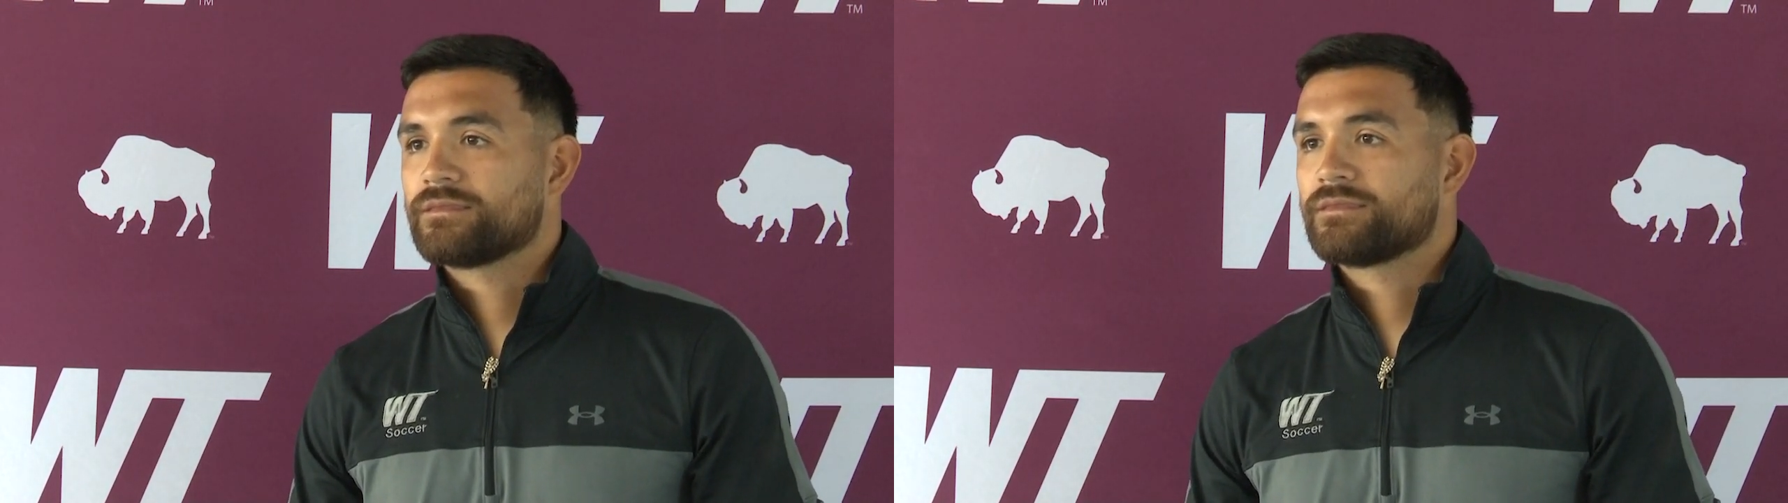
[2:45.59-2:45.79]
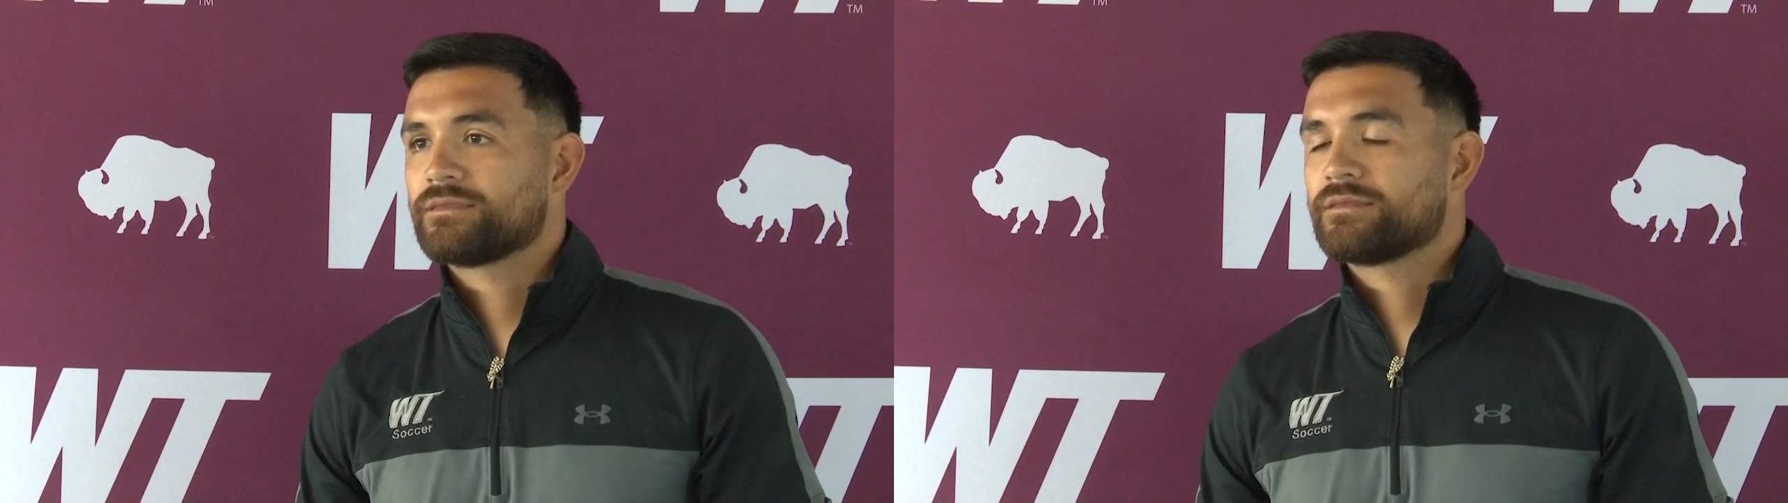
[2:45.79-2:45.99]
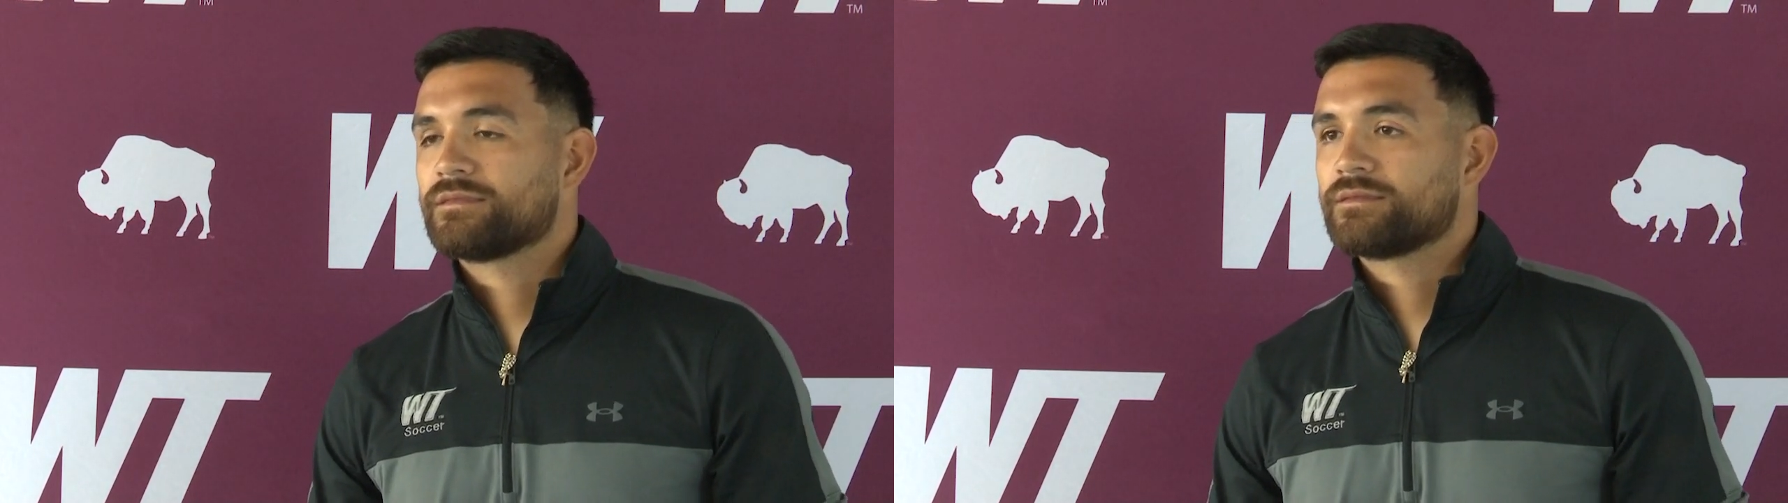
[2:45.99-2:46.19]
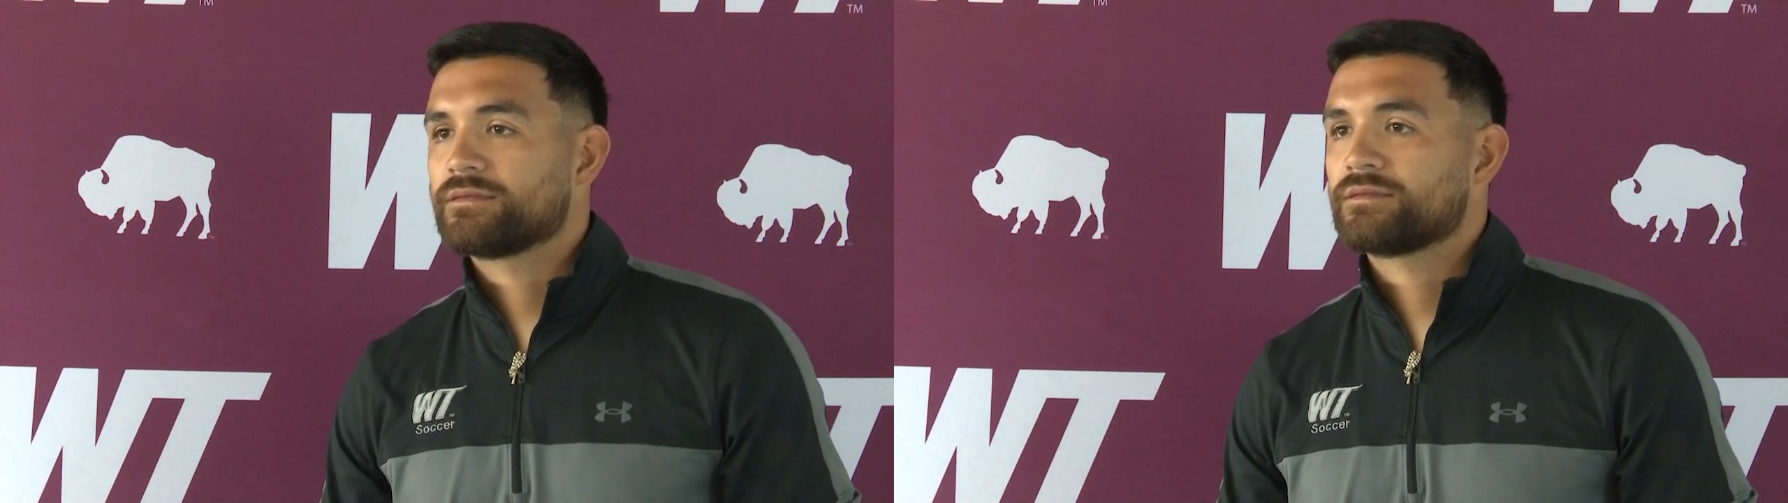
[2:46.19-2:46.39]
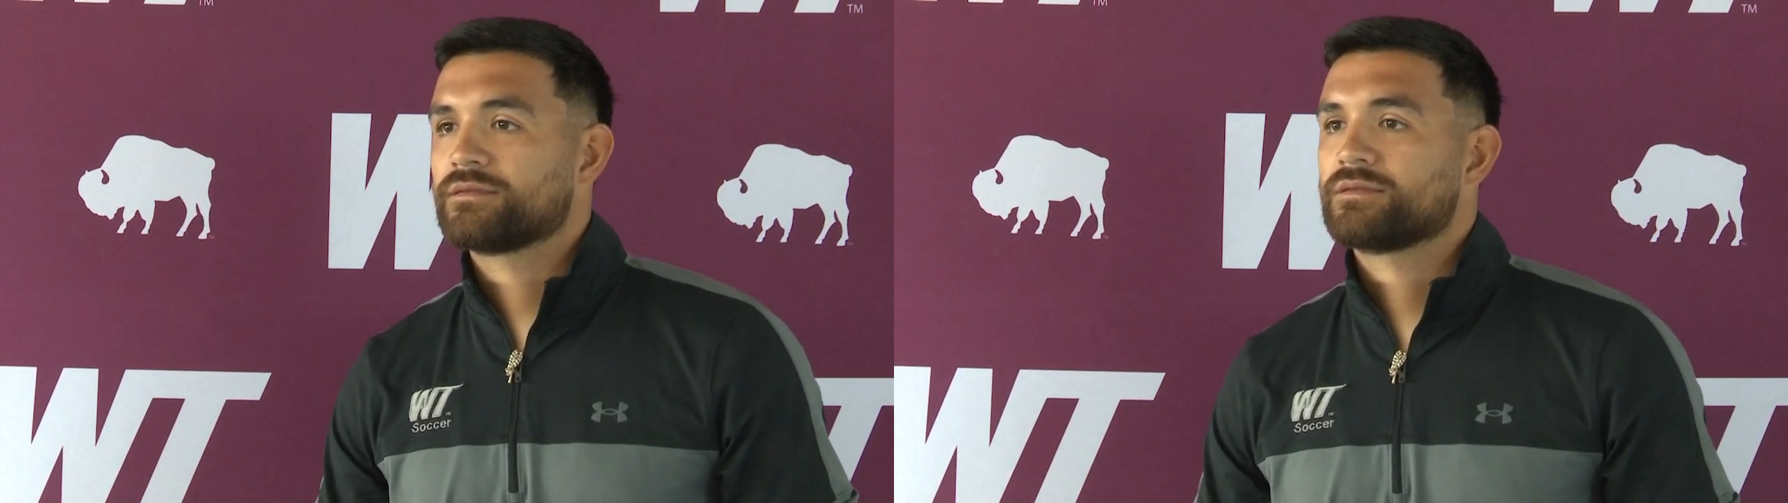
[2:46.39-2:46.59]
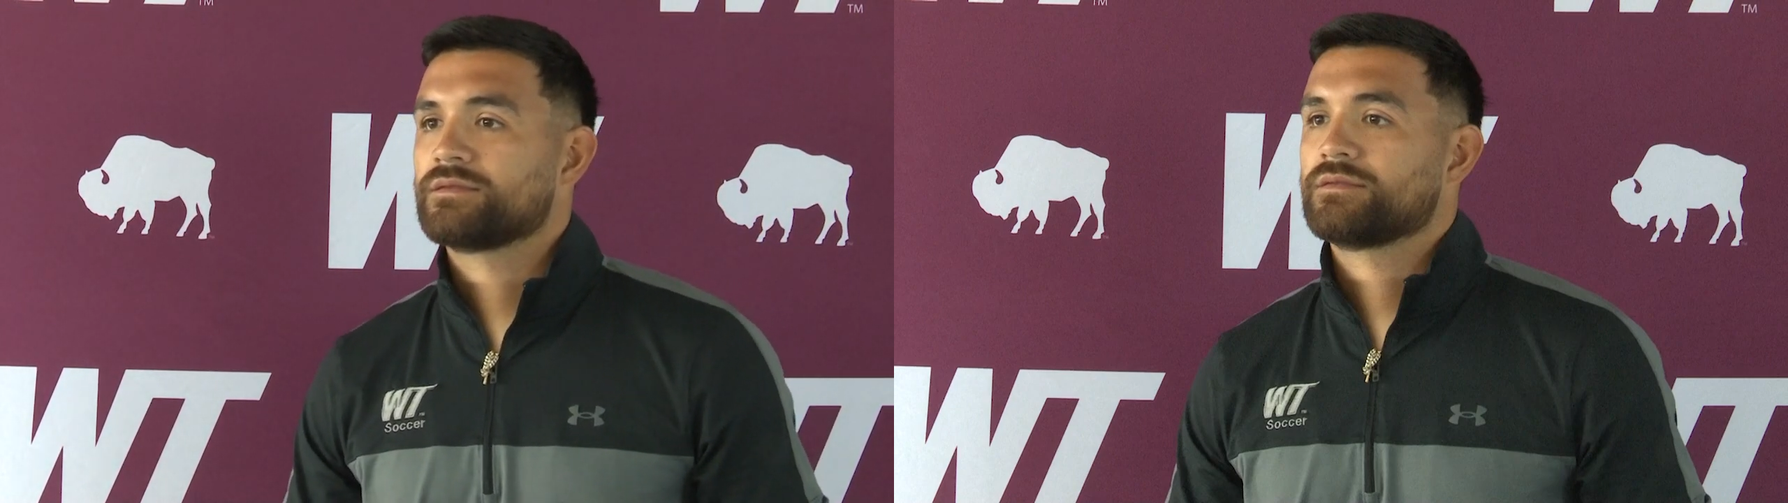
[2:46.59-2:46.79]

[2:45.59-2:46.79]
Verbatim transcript: Um, they only had,